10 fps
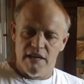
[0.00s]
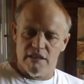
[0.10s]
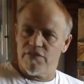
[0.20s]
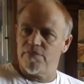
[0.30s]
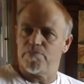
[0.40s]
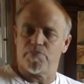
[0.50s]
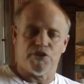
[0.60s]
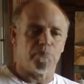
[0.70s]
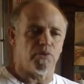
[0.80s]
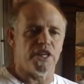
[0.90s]

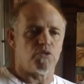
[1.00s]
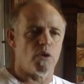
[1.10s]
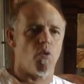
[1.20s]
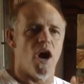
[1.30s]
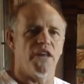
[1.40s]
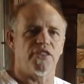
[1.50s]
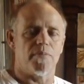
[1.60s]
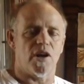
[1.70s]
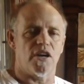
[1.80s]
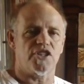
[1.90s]
The police, we want
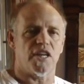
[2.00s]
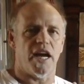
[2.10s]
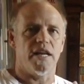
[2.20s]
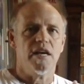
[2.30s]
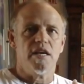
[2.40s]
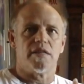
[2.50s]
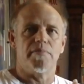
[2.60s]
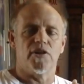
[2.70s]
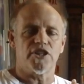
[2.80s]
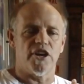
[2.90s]
them on our side. The
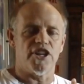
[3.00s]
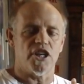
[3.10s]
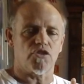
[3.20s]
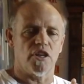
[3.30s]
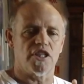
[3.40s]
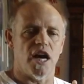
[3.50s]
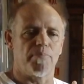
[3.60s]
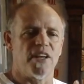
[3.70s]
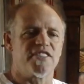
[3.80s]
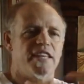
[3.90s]
military-industrialized
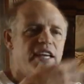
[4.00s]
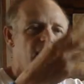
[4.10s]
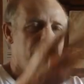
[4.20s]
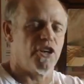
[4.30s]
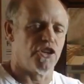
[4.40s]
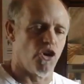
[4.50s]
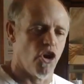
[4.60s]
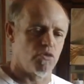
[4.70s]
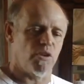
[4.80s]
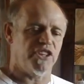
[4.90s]
complex, they come to your
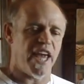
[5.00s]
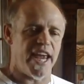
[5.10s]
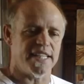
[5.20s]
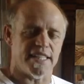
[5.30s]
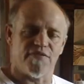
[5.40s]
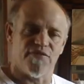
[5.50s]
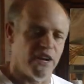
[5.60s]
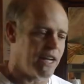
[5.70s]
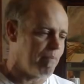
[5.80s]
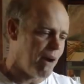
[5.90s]
doors with tanks and
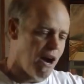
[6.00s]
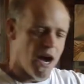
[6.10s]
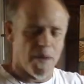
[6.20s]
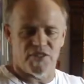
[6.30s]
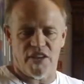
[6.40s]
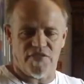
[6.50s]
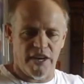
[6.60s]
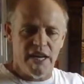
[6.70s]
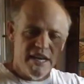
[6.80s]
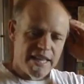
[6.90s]
freaking bombs and
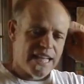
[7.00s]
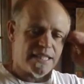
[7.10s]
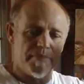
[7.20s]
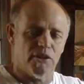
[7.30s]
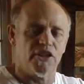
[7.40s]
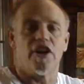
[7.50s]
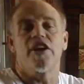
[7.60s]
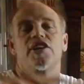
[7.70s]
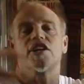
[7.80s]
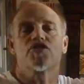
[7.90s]
freak. That's the
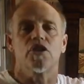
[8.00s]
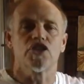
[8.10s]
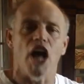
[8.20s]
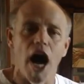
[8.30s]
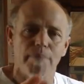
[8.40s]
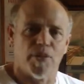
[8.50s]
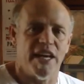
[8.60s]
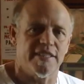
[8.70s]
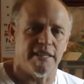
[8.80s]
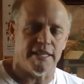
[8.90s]
military-industrialized
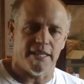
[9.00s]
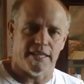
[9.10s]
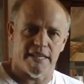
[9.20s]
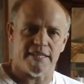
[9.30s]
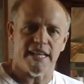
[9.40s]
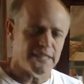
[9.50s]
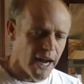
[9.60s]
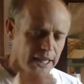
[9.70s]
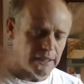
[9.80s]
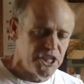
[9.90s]
complex that did this. That's
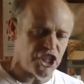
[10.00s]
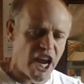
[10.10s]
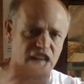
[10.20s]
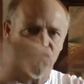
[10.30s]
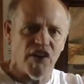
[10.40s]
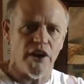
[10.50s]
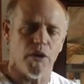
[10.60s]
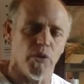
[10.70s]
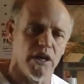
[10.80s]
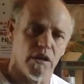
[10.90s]
not a cliche. It's very
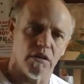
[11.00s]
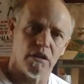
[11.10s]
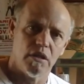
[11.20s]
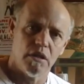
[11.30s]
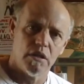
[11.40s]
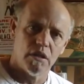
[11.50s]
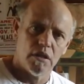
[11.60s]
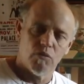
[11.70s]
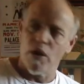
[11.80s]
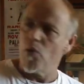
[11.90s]
real.
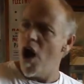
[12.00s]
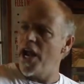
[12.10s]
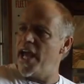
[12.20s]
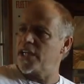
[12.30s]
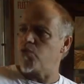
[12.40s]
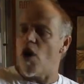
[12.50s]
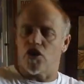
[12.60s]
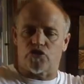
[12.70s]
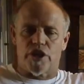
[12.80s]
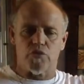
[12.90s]
We want ex-Wall
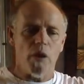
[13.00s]
Streeters.